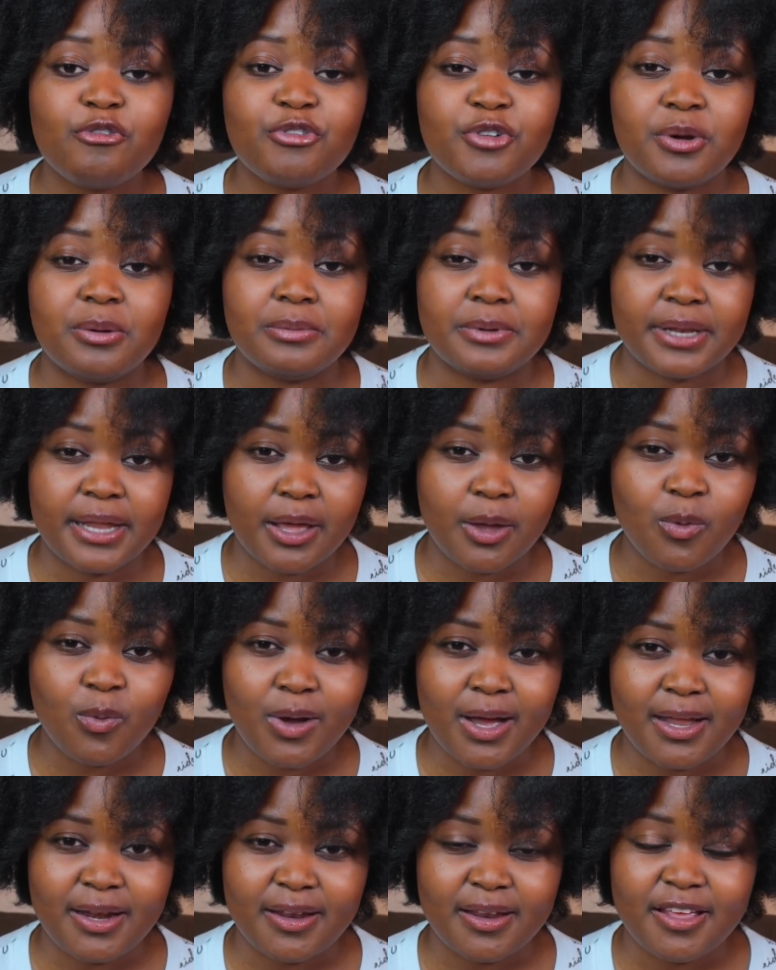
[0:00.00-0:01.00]
from day
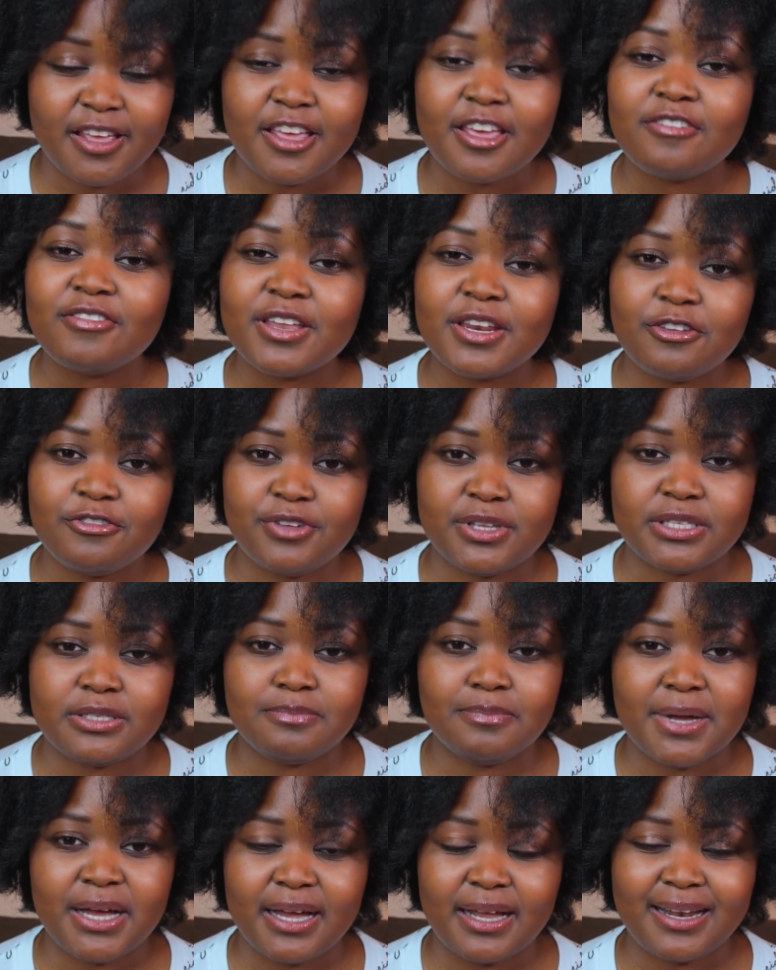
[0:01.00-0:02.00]
one, even if
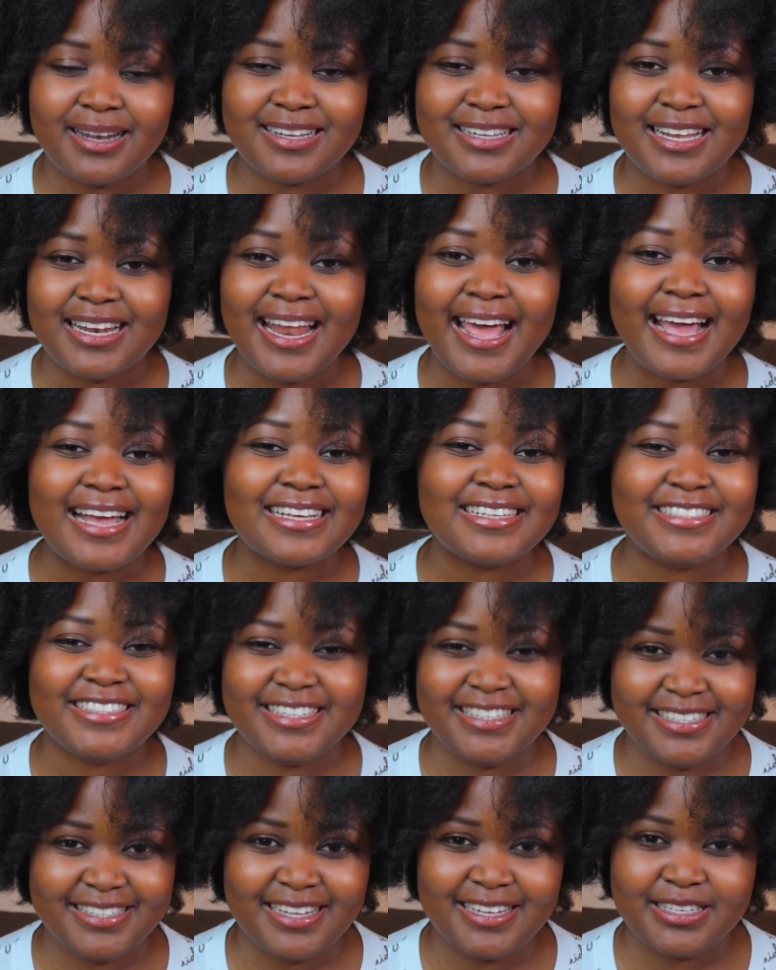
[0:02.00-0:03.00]
it's bad, like
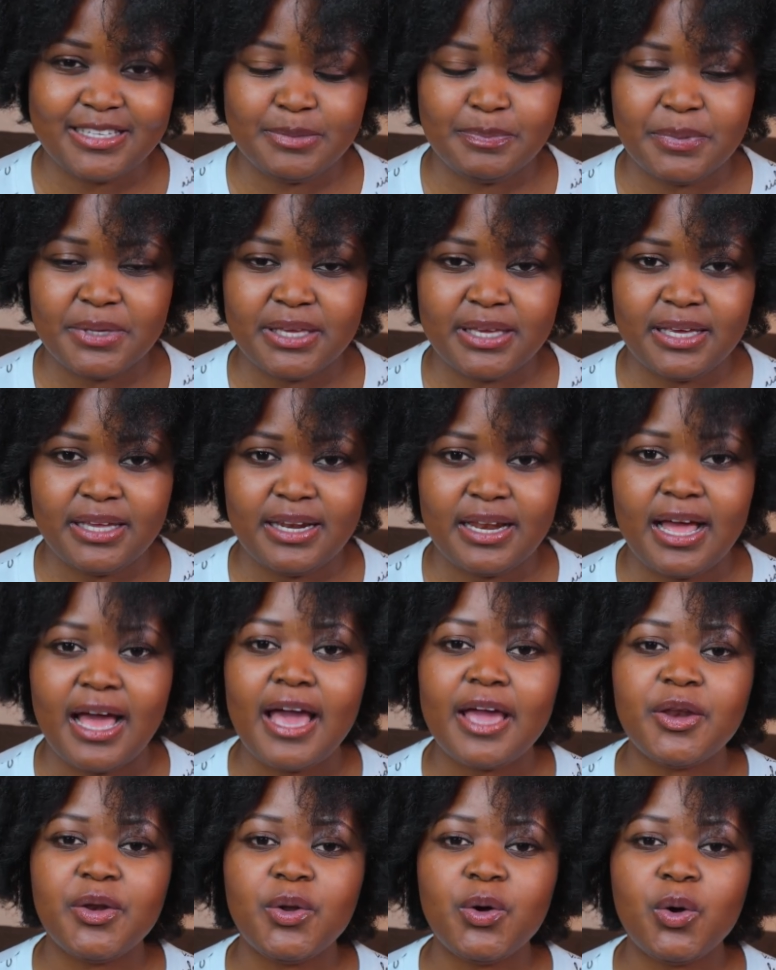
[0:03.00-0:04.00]
just start speaking.
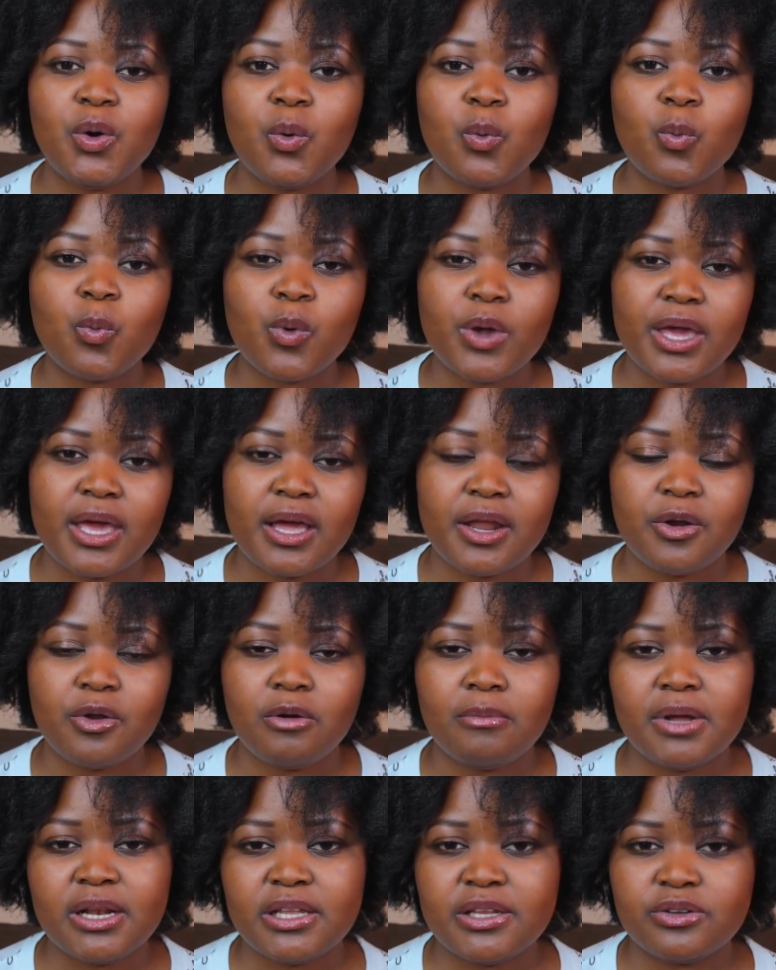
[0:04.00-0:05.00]
I know we are
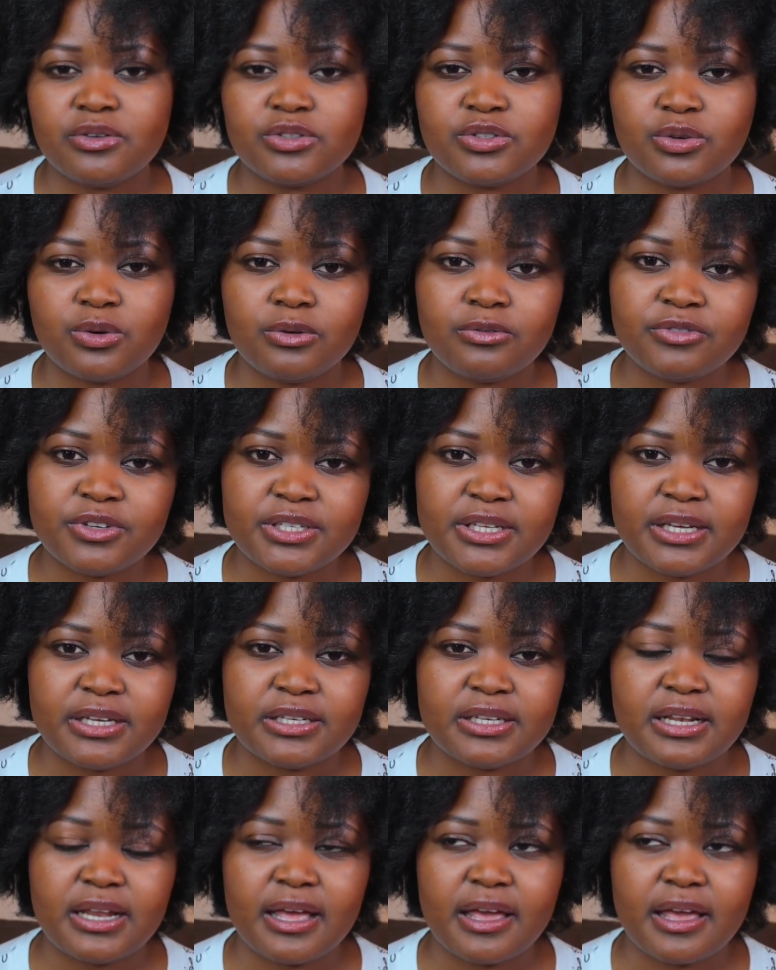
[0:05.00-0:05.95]
normally not confident,